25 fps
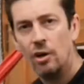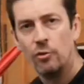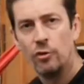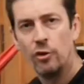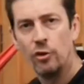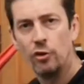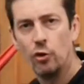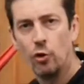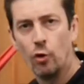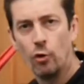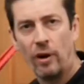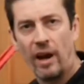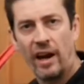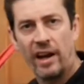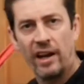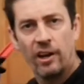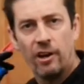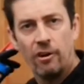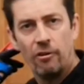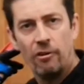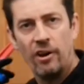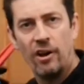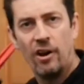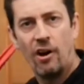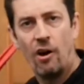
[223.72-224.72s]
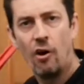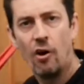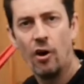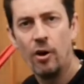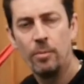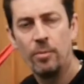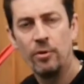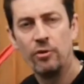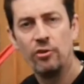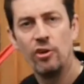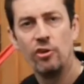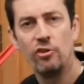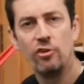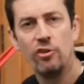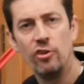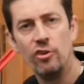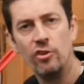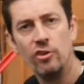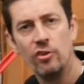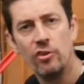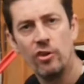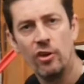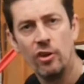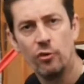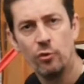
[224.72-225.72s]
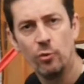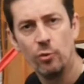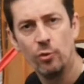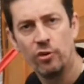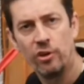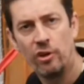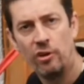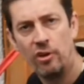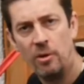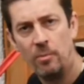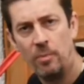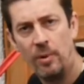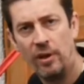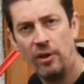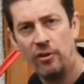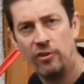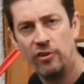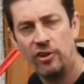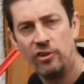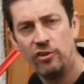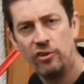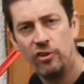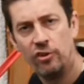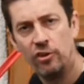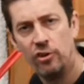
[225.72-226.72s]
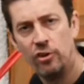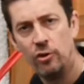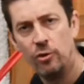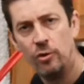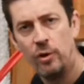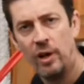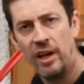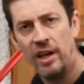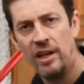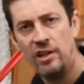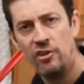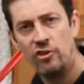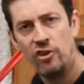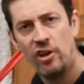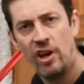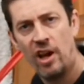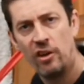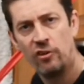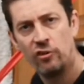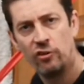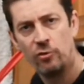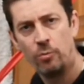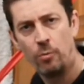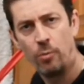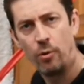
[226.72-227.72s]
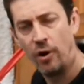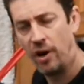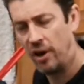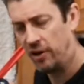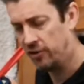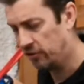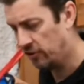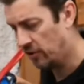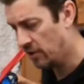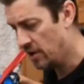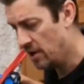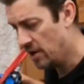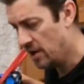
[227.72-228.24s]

The door anchor in a high position, there's also the ability to do a chest press.